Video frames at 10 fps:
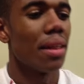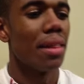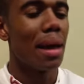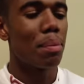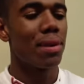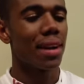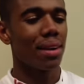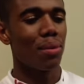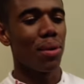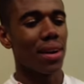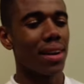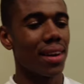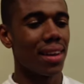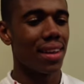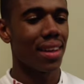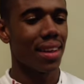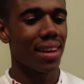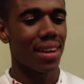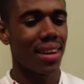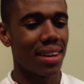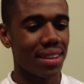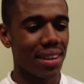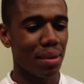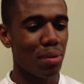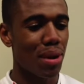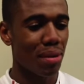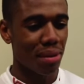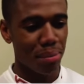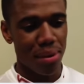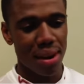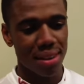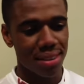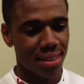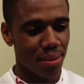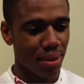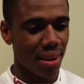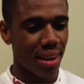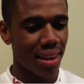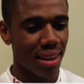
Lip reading: That particular one, like, we went over to practice and whatnot,